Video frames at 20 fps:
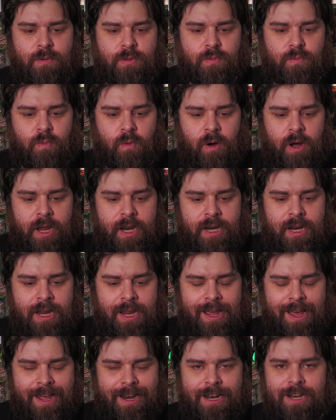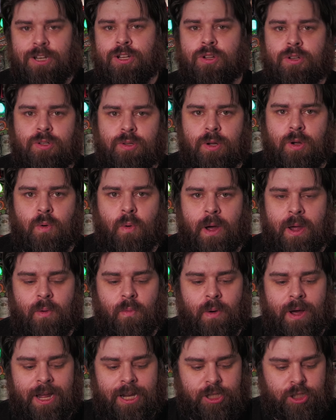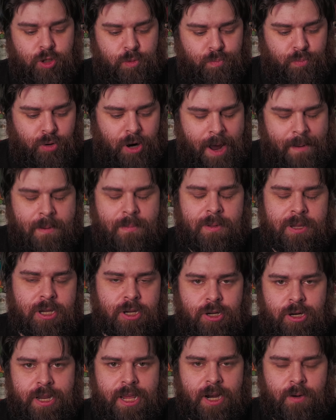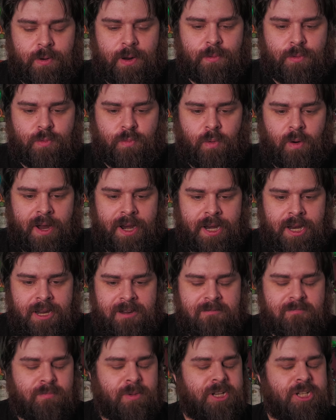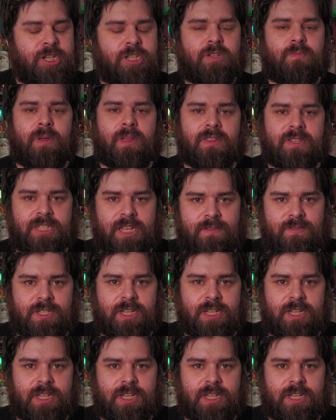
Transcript: with 1, I didn't do it quite well. You probably could get away with 1, but just to be on the safe